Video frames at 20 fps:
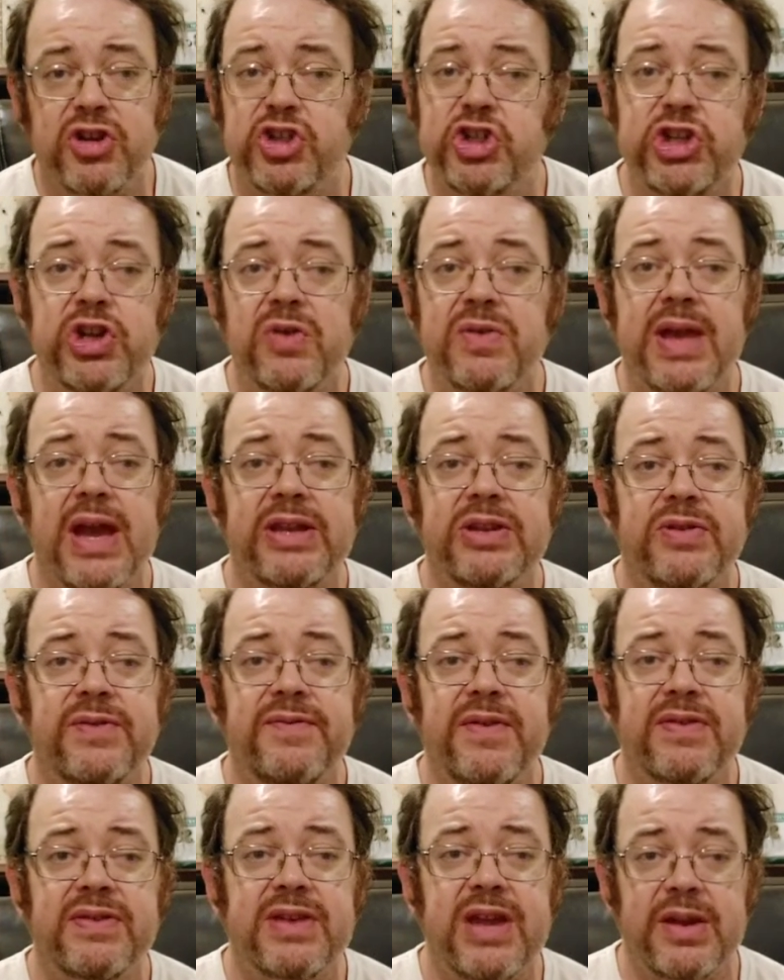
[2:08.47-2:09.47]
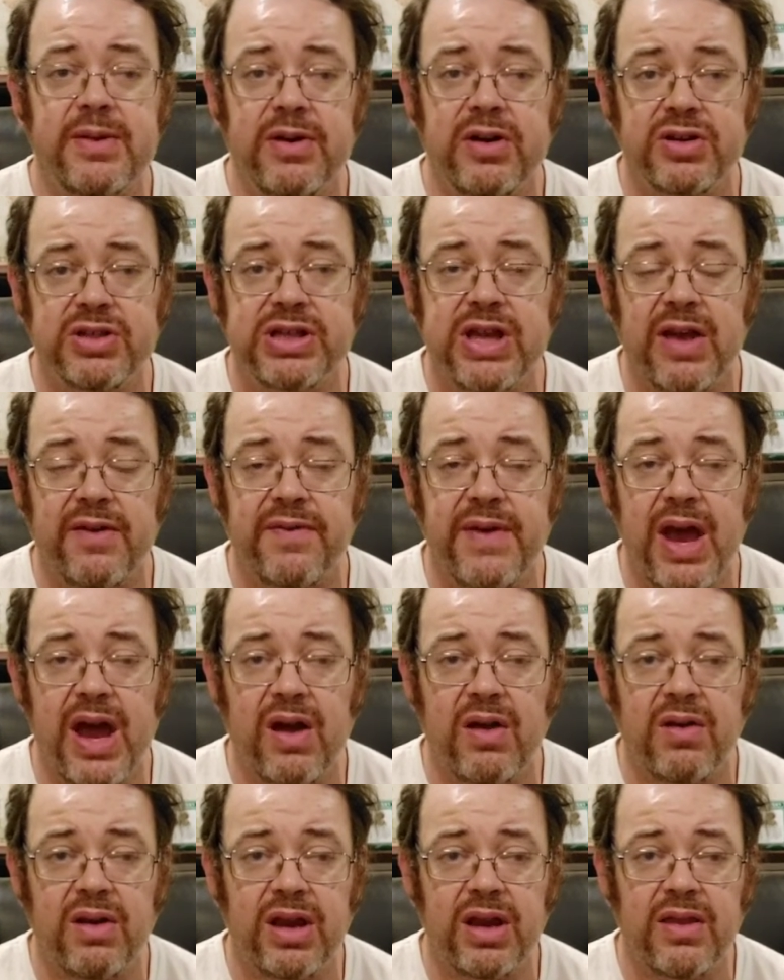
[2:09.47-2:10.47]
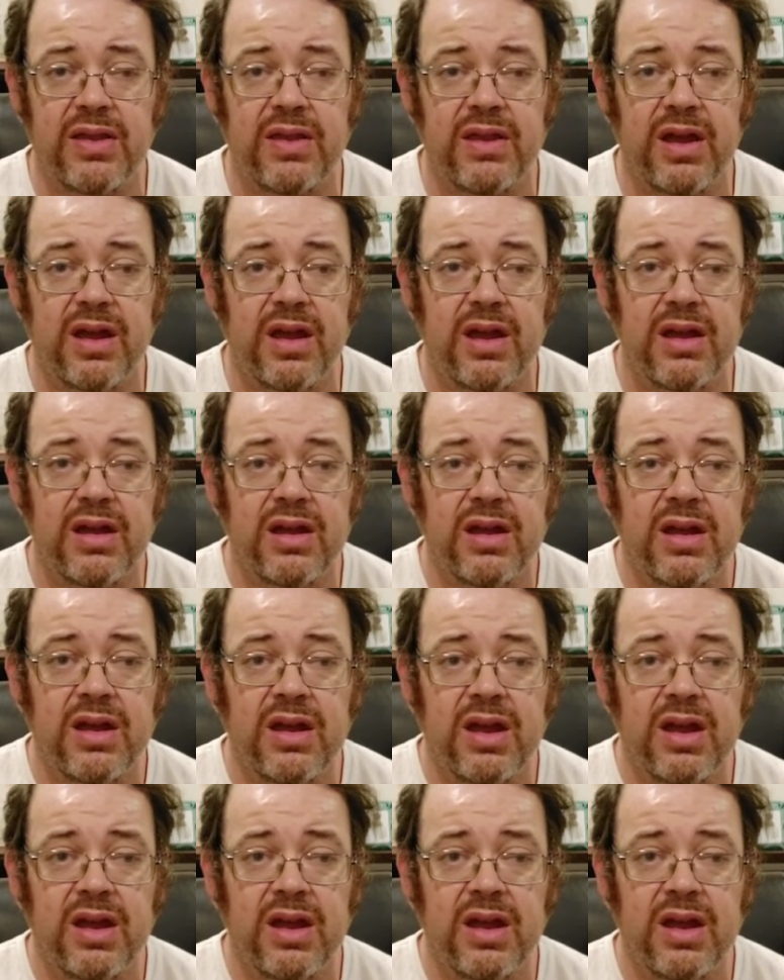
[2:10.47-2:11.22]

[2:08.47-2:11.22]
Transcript: So she goes out to investigate herself out in the